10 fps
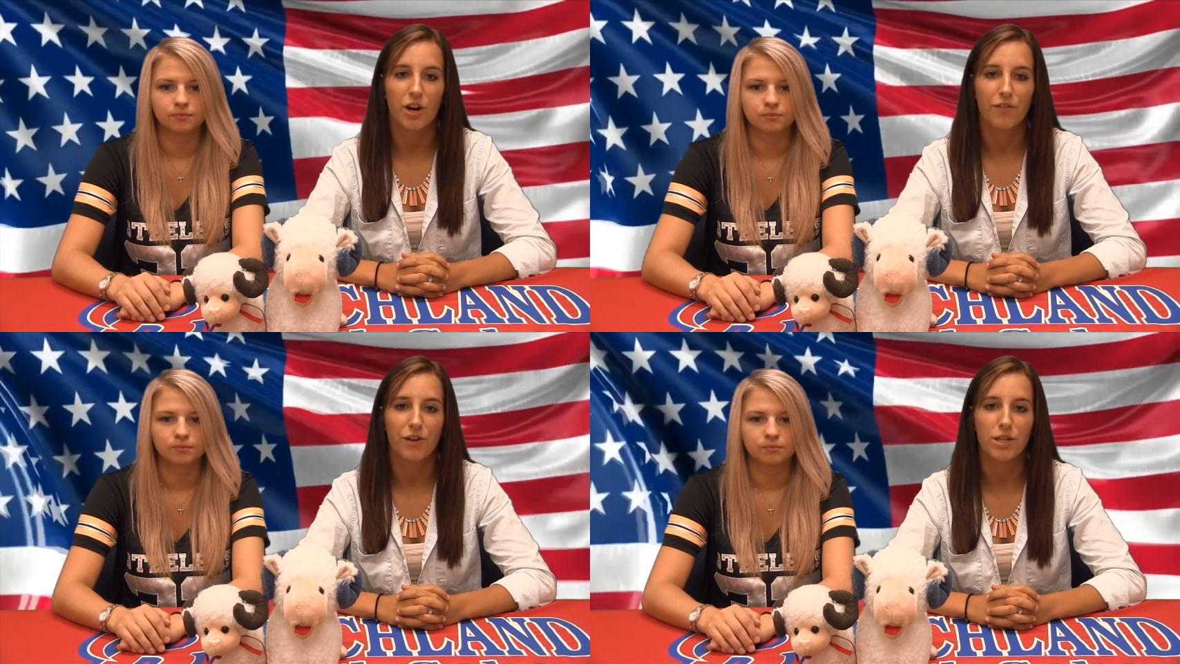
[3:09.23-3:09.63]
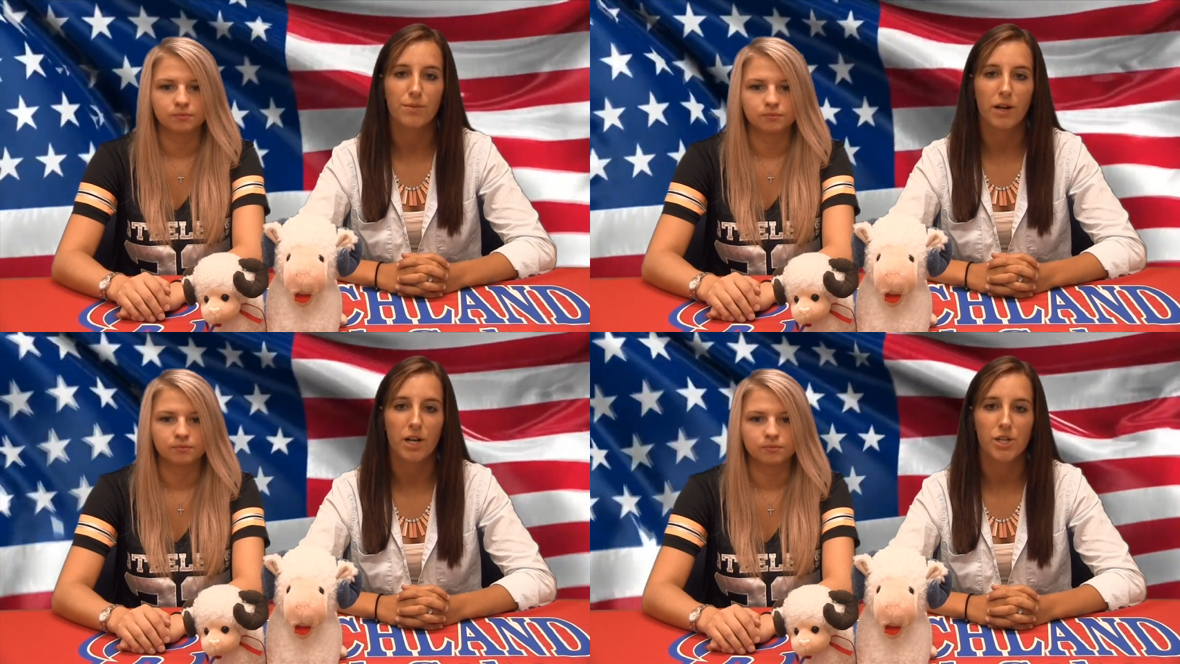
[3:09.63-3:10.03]
Speaker 1: Our
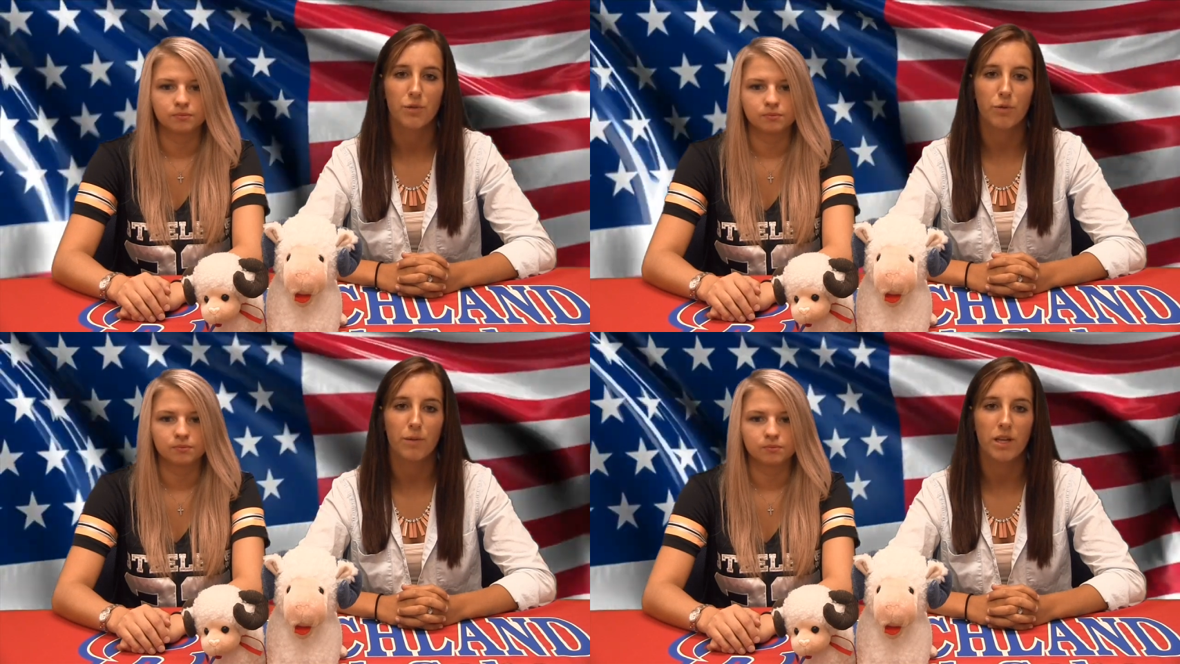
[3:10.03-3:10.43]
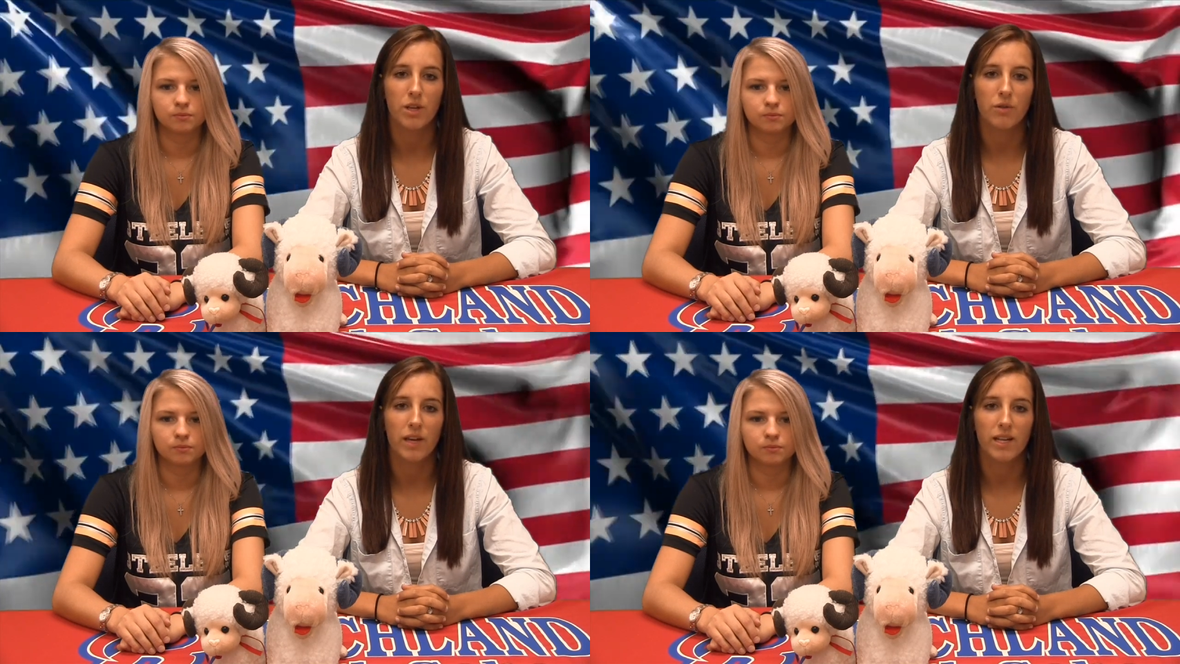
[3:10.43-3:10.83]
first production will be
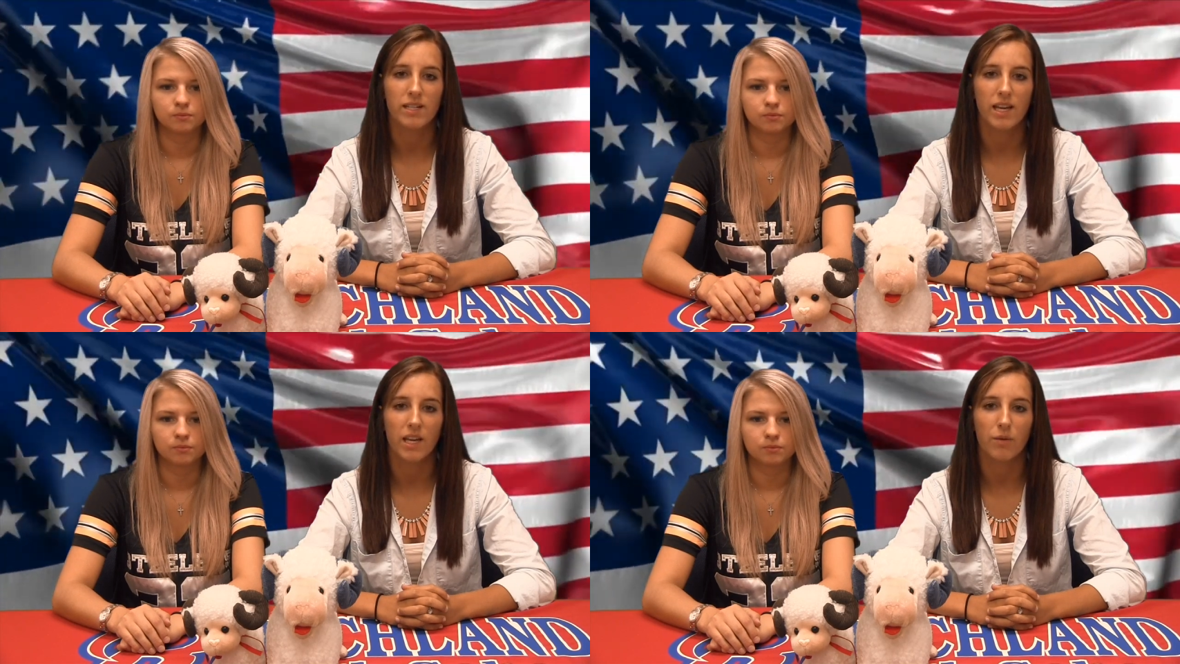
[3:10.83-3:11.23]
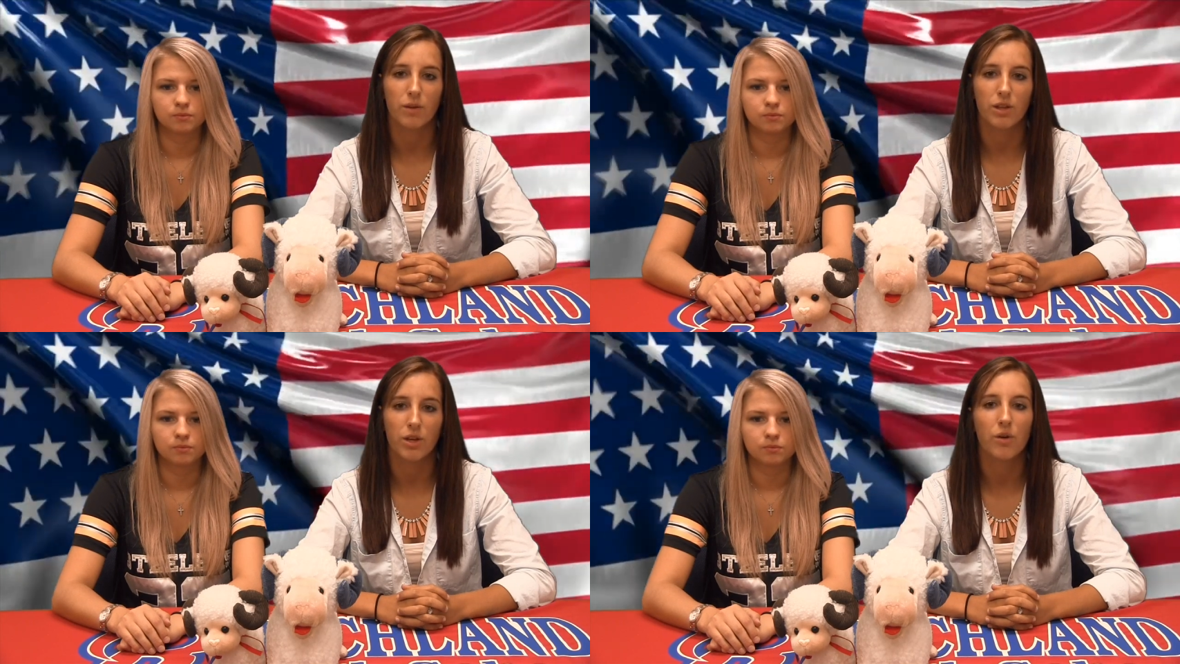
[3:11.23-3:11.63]
You Can't Take It
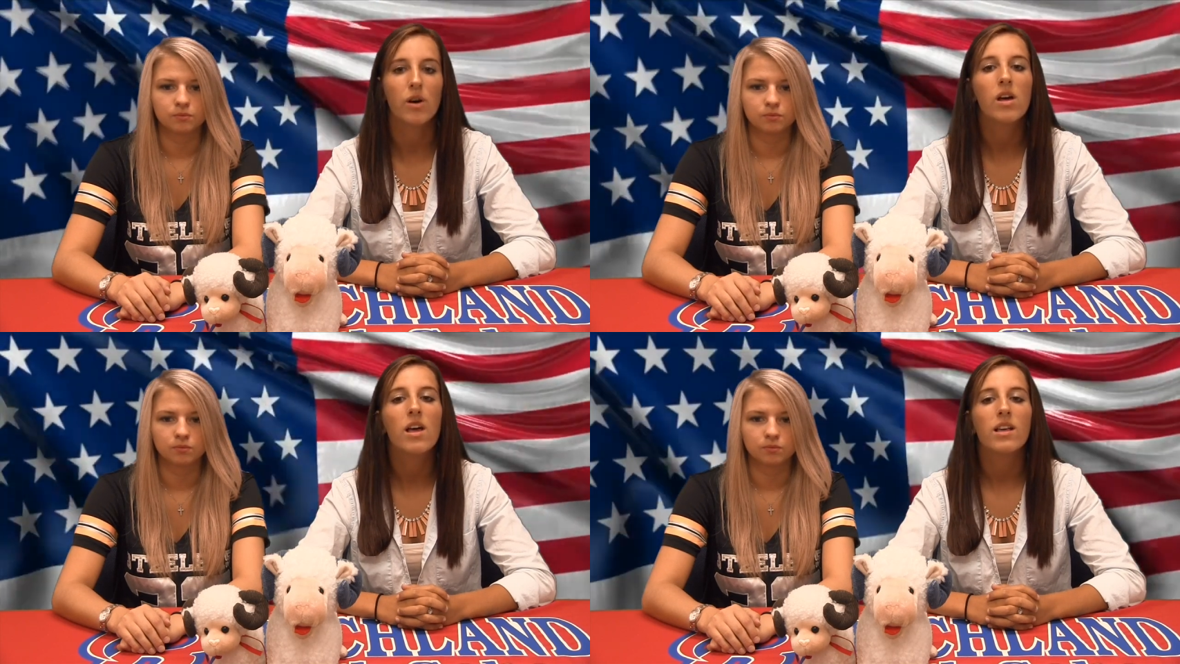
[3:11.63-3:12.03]
With You,